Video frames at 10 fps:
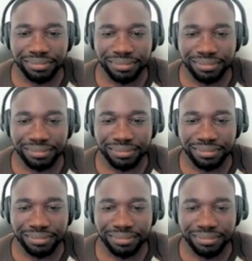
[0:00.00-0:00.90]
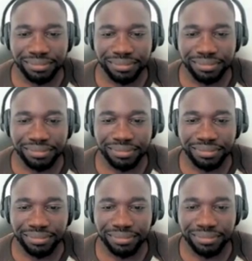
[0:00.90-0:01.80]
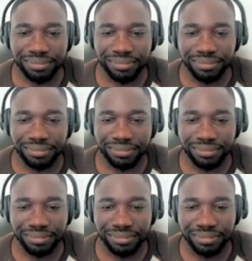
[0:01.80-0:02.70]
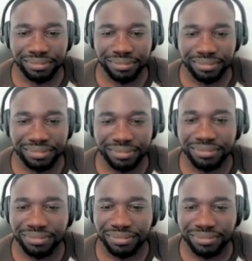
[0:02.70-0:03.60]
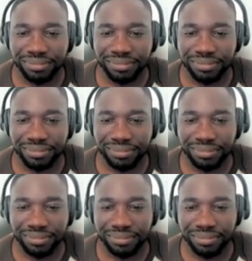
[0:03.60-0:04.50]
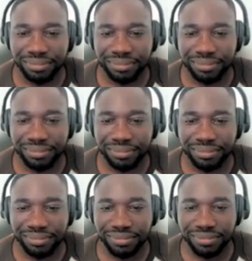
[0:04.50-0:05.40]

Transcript: The person shown says nothing.